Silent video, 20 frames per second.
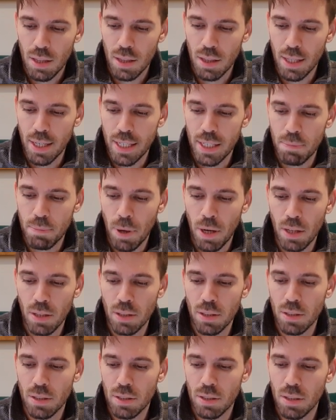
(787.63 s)
these
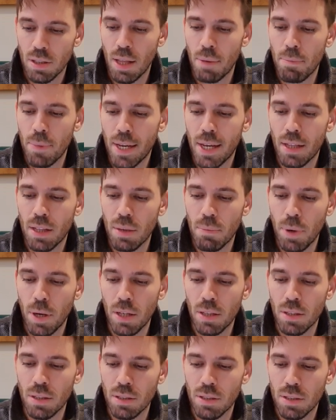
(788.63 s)
buttons, like making the
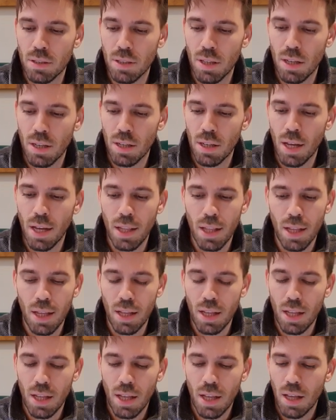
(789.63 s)
buttons like
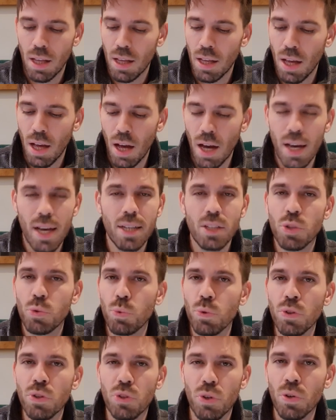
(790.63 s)
that. I just
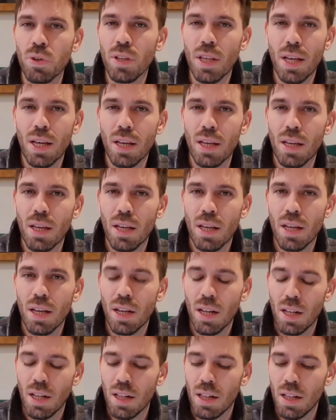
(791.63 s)
wouldn't do that
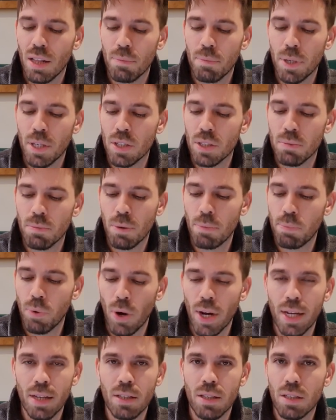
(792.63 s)
because my
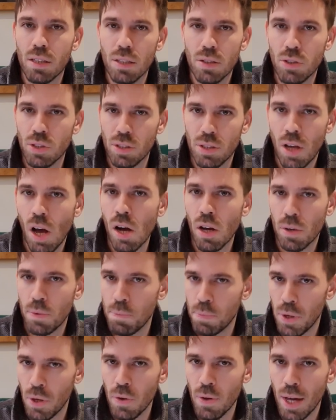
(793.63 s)
brain just can't
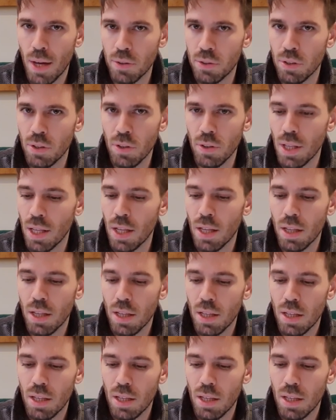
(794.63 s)
compute how to do that.